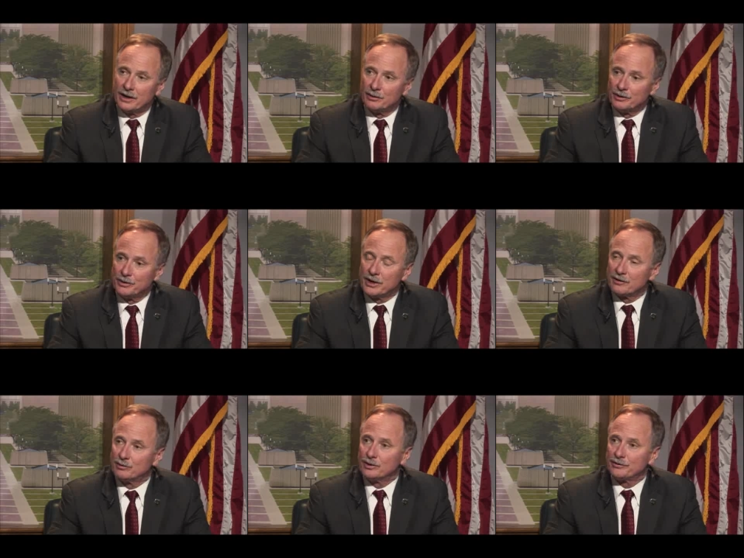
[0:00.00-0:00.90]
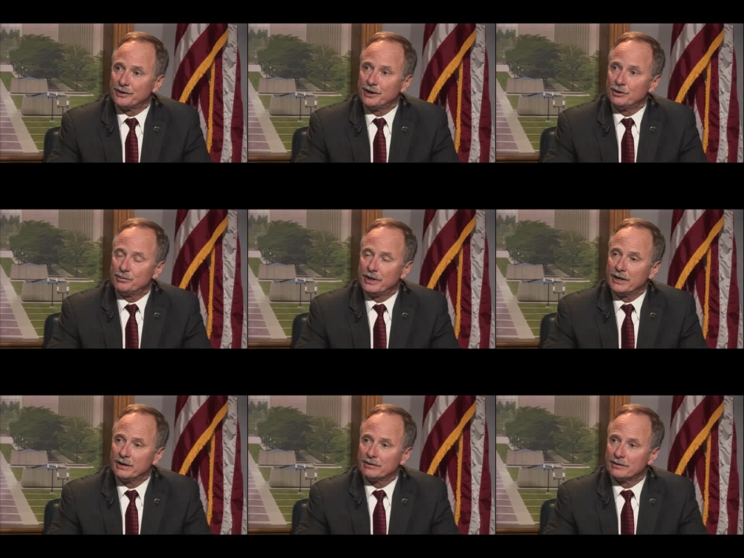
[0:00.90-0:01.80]
We do have wolves in the UP.
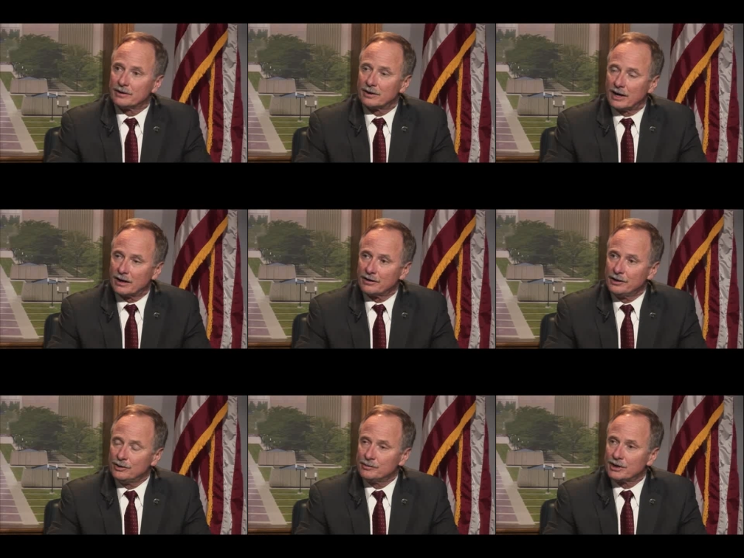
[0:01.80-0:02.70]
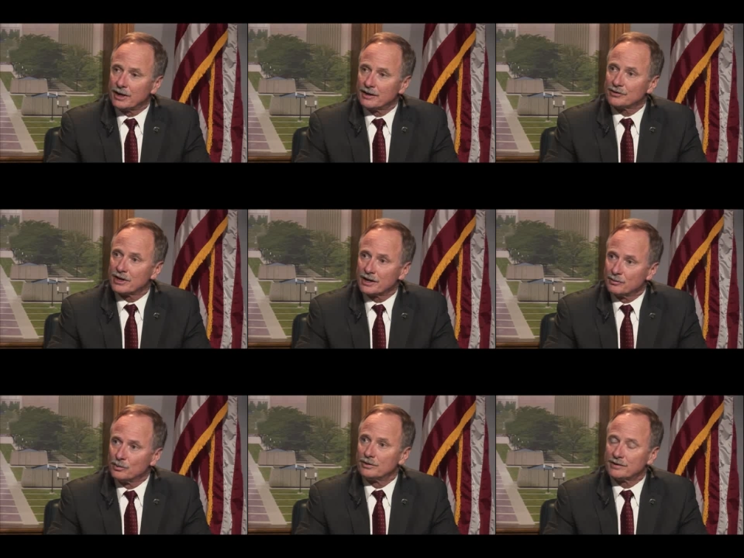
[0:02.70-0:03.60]
There are human, livestock,
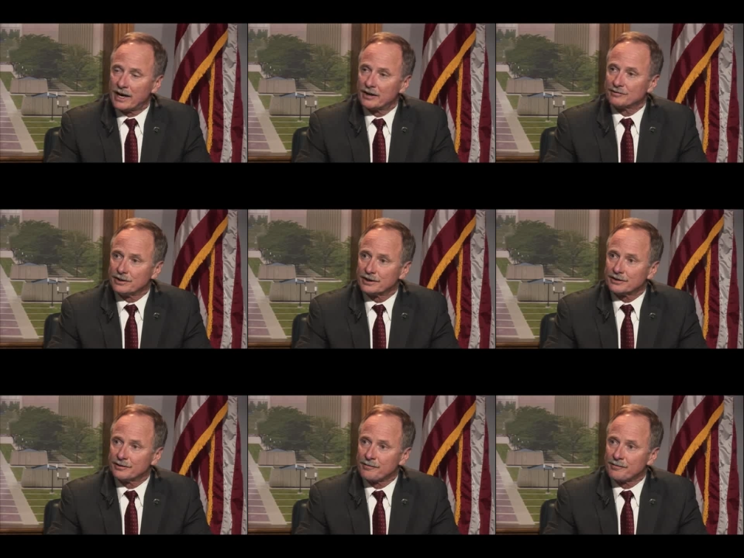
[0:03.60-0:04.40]
and wolf conflict.